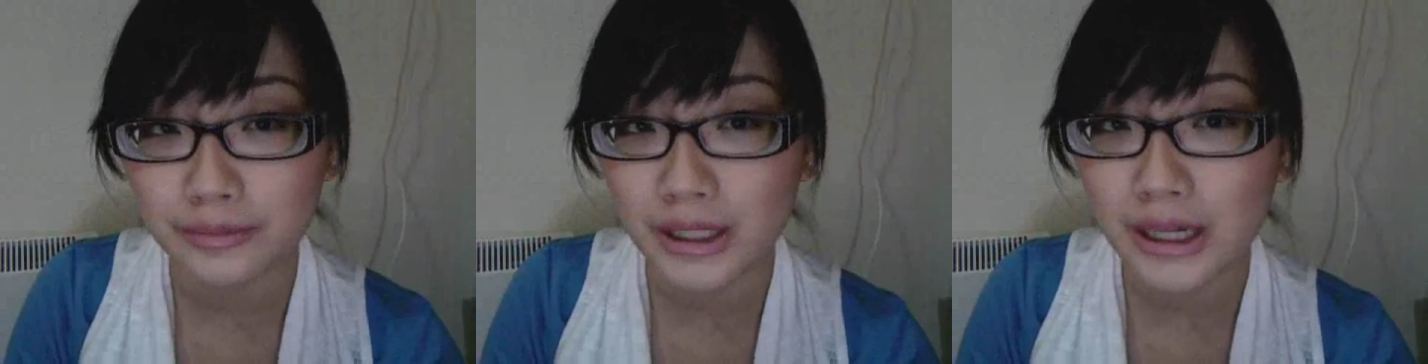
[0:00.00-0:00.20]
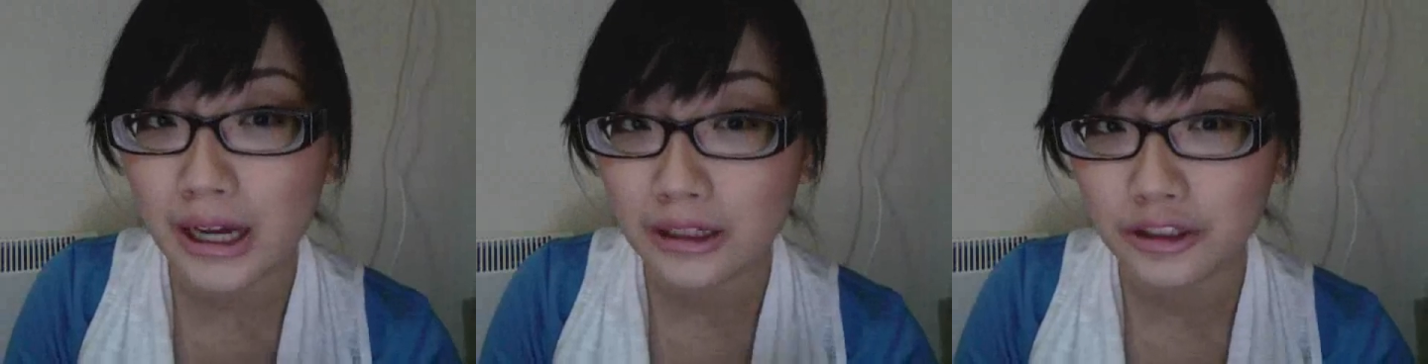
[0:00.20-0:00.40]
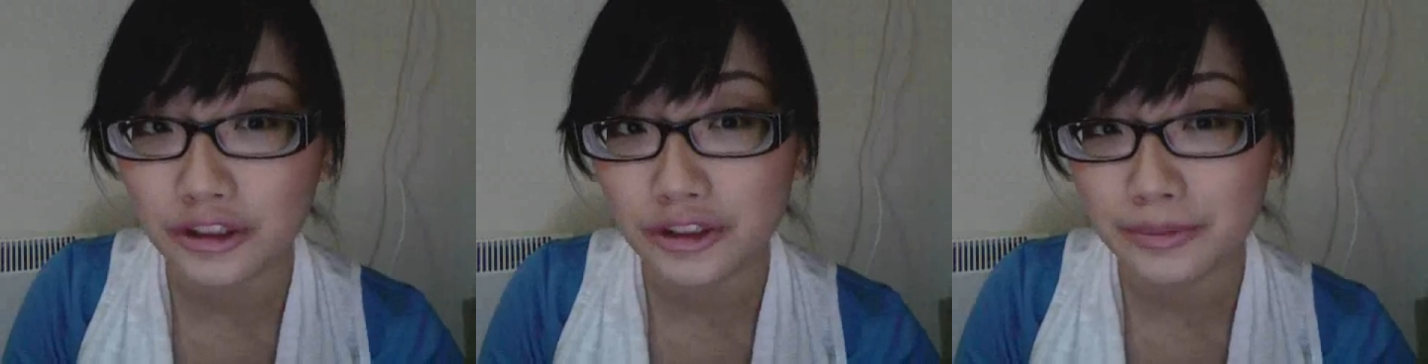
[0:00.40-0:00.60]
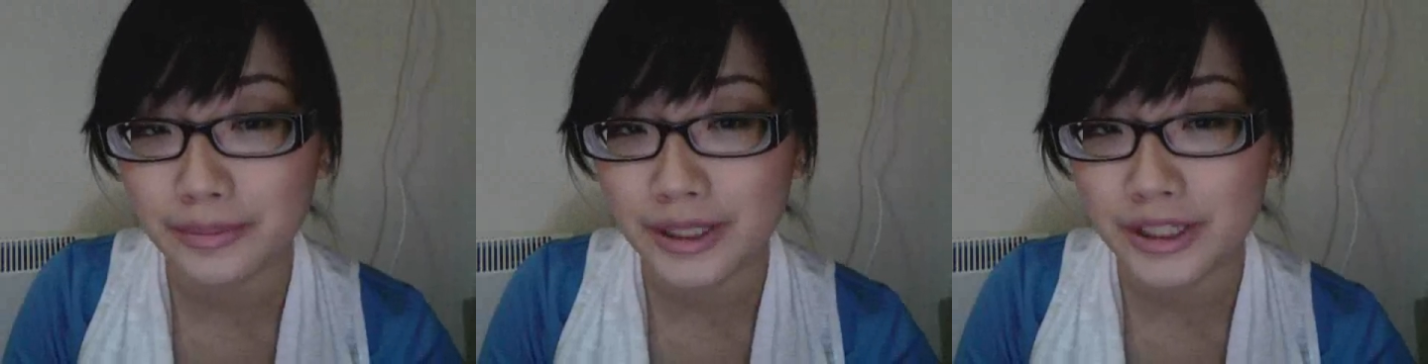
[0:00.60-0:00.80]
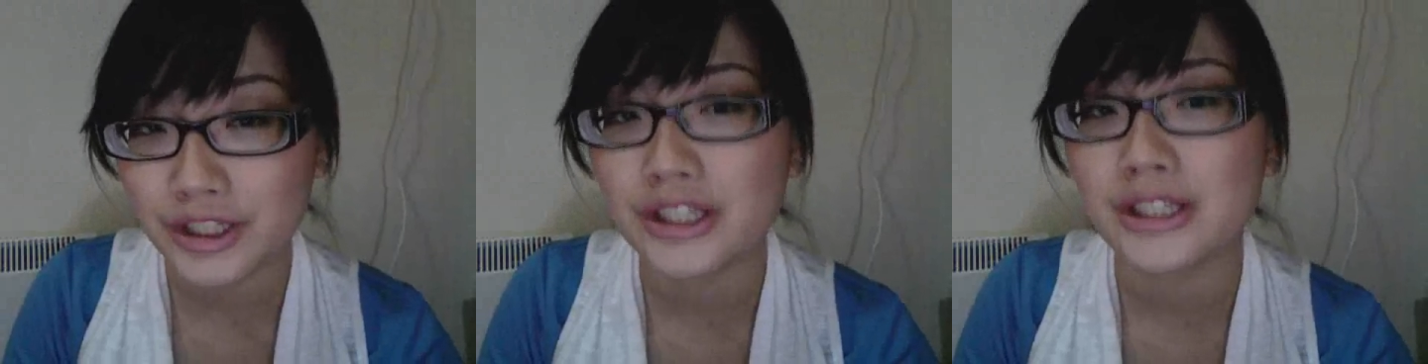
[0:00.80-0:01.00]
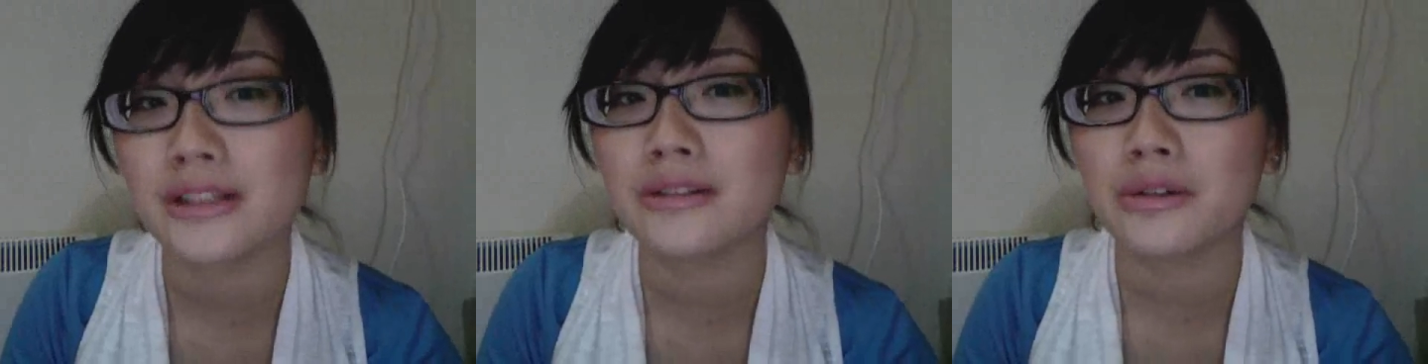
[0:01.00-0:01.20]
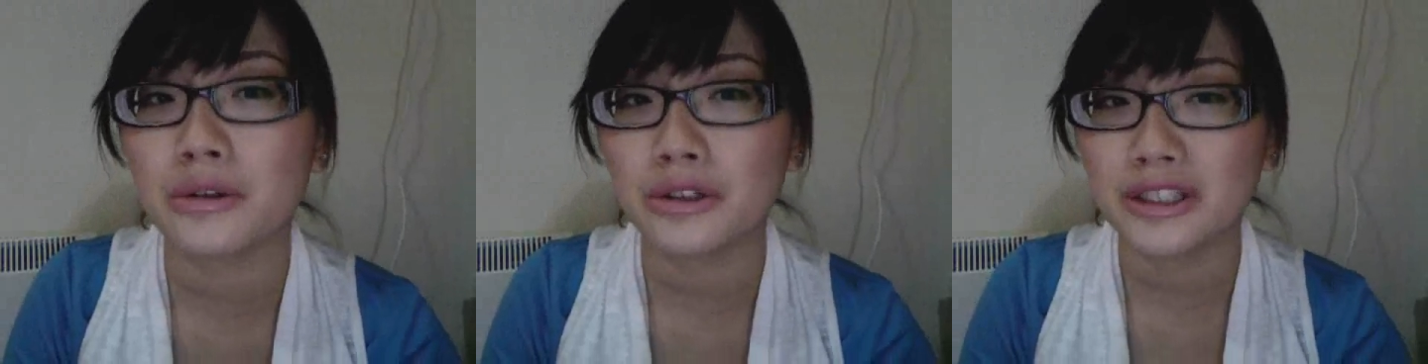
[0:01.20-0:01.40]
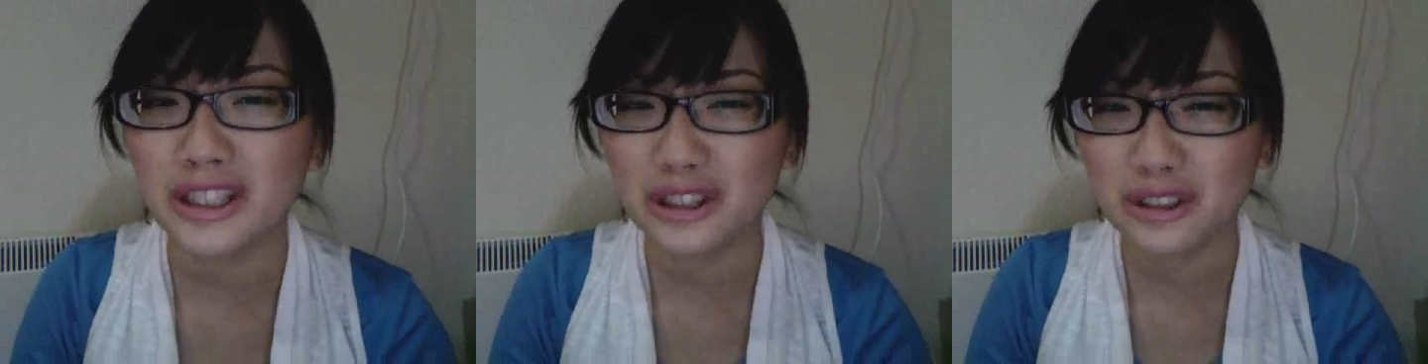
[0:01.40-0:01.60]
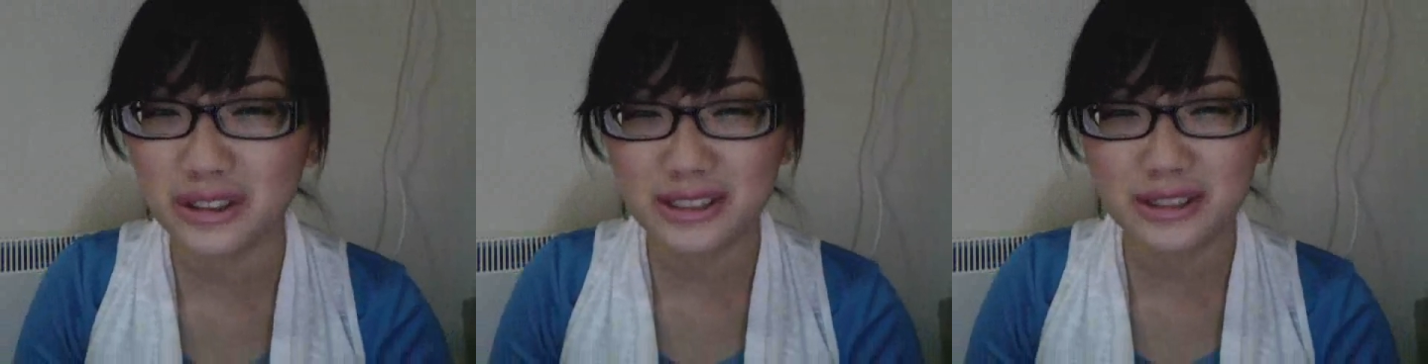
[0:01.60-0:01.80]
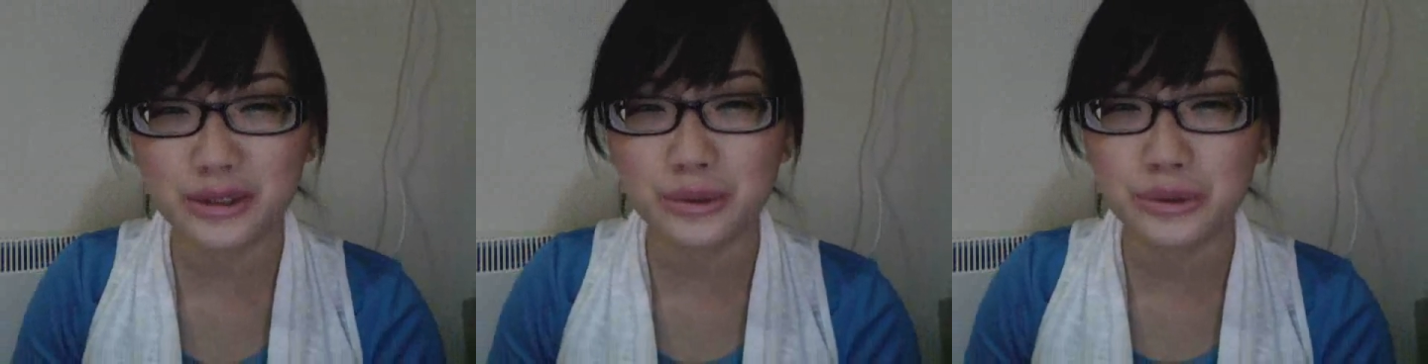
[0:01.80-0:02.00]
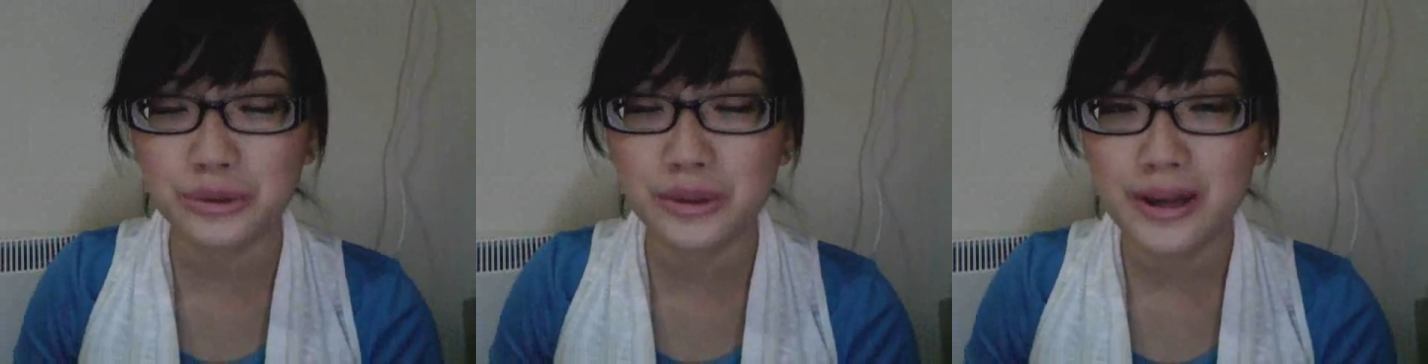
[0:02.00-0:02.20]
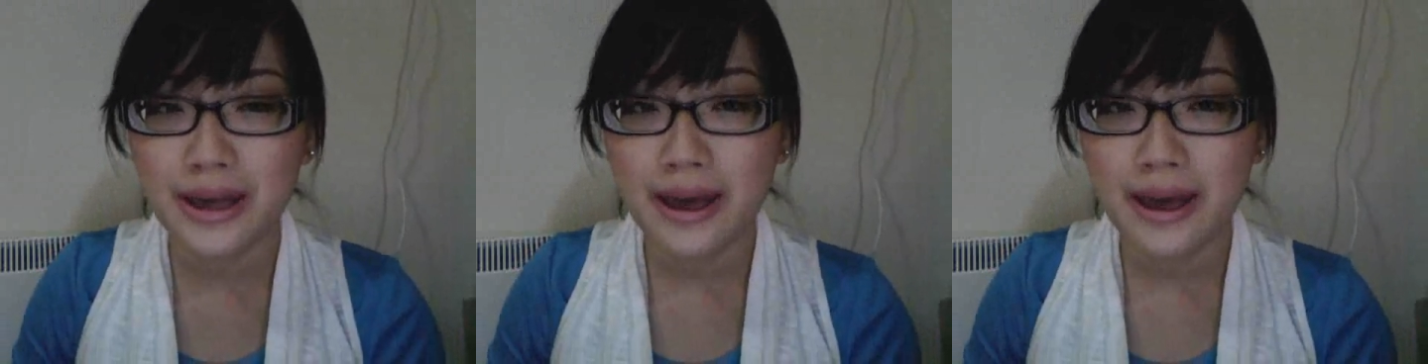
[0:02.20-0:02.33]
color on my cheeks, or it looks too